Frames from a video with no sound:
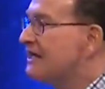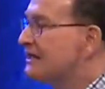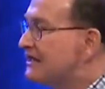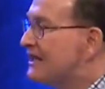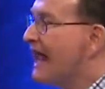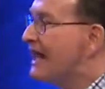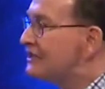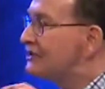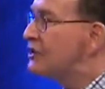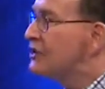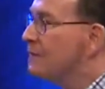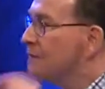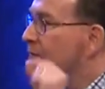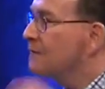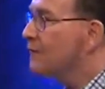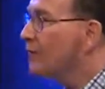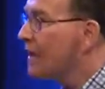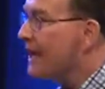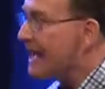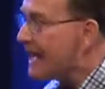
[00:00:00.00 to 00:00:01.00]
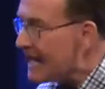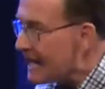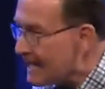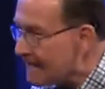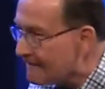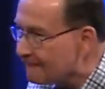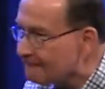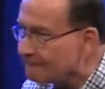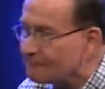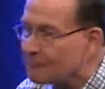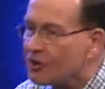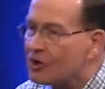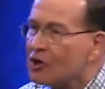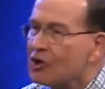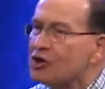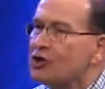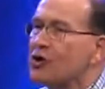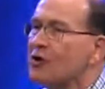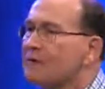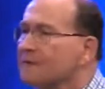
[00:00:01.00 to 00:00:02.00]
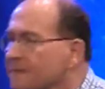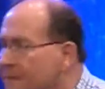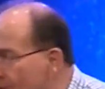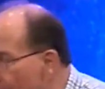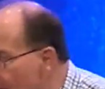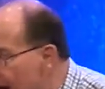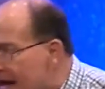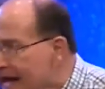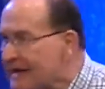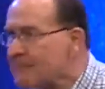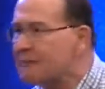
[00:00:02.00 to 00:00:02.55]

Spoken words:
sets you free, you're free